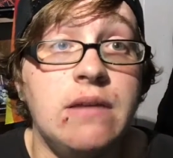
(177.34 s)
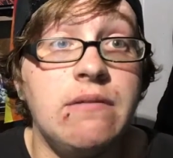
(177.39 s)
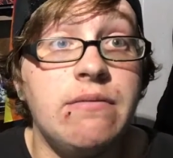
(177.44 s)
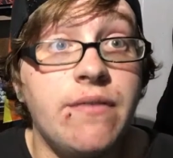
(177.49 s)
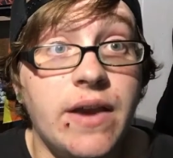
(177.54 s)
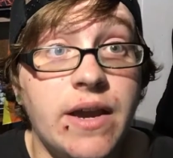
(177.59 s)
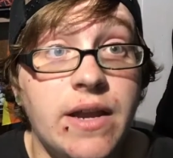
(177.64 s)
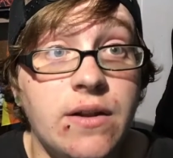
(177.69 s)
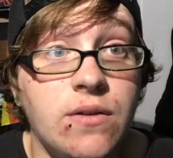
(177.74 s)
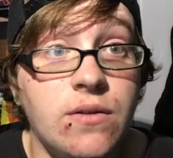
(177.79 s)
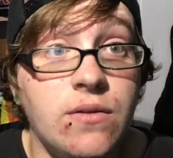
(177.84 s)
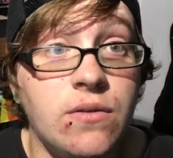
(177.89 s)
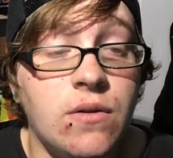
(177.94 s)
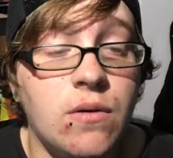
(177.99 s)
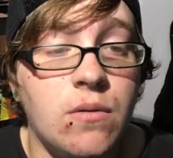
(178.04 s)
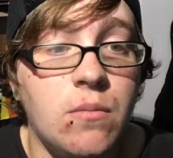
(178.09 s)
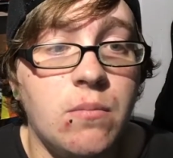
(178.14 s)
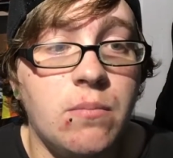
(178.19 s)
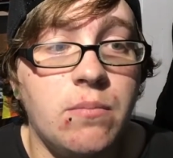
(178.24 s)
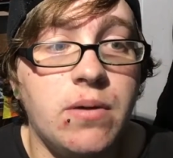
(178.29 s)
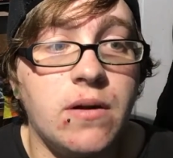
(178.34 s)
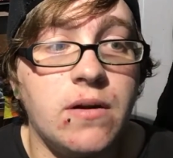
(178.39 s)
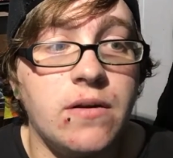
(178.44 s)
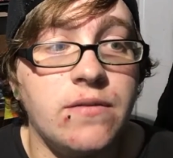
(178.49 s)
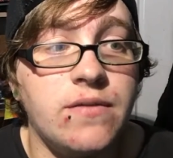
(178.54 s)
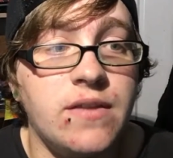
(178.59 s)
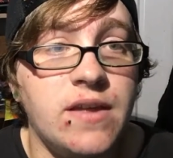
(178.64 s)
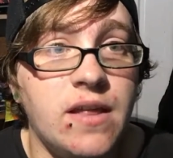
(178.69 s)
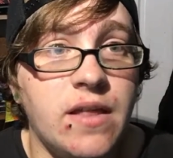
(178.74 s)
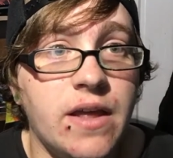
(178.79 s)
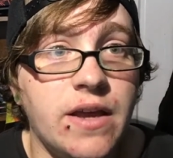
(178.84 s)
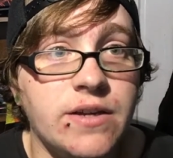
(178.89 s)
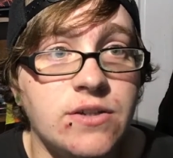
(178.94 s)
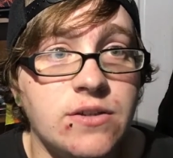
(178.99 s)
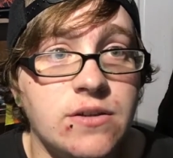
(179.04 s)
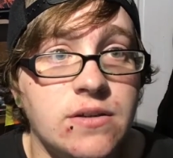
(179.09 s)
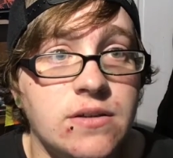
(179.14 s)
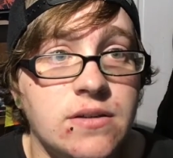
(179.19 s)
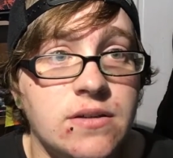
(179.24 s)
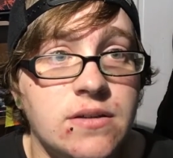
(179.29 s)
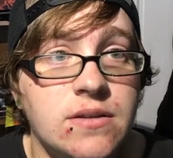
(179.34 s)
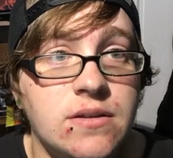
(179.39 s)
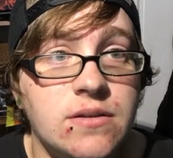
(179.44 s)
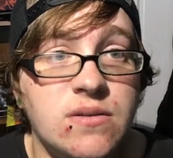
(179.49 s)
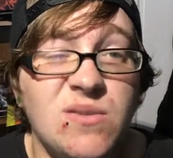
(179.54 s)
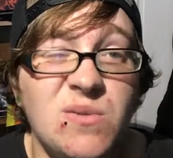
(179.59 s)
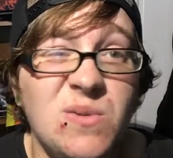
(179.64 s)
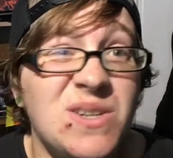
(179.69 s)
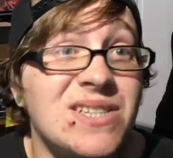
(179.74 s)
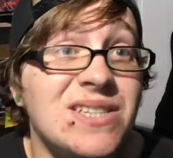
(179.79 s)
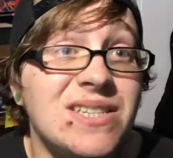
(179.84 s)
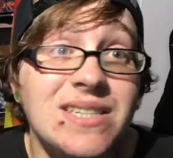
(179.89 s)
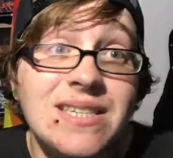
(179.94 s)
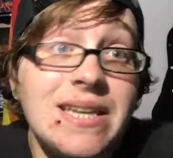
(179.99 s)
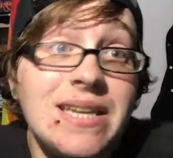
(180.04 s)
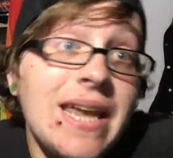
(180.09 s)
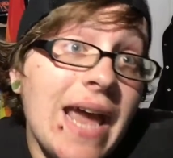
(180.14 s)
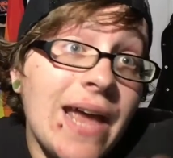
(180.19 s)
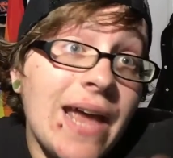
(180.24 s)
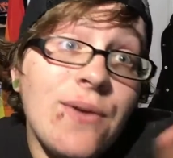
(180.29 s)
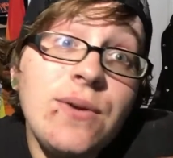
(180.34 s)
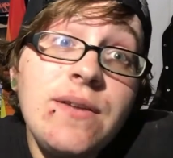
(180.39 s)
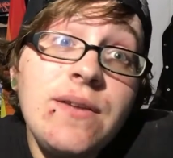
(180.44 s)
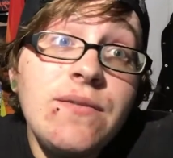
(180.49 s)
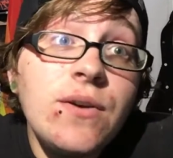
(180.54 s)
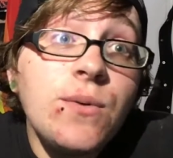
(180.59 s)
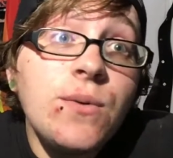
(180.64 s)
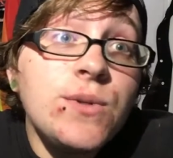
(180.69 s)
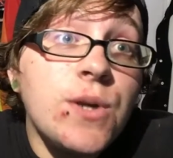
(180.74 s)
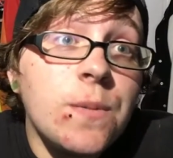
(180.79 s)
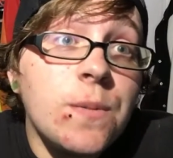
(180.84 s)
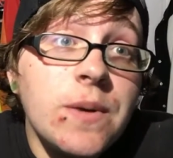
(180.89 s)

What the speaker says: the final part of the elections. Which, see, I don't even know